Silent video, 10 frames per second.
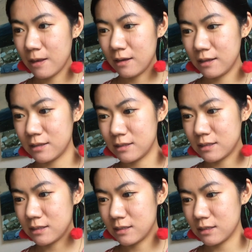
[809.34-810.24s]

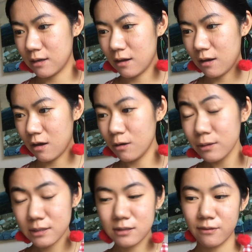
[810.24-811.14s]
it's
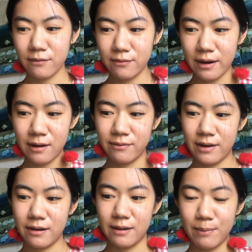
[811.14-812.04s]
always very,
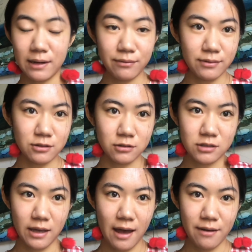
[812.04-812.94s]
very beneficial
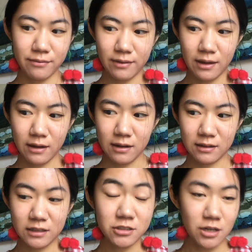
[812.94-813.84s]
to have
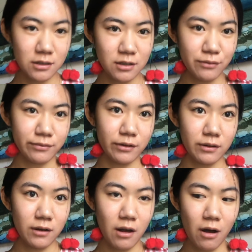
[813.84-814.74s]
an agenda
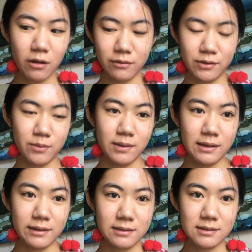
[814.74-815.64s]
for all of your
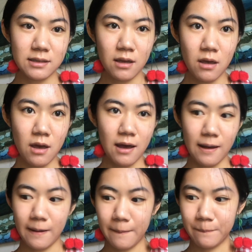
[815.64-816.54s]
meetings,
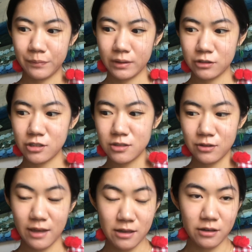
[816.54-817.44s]
just
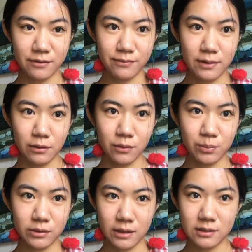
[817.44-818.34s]
so that you can feel
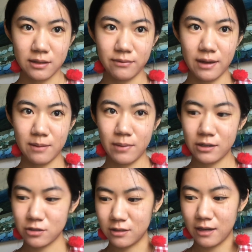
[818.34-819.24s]
productive and
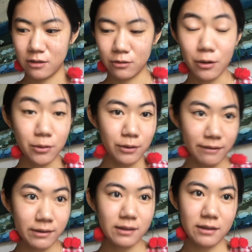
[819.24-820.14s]
make sure that you go through
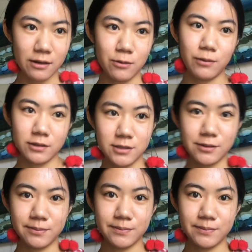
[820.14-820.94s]
everything that you want to.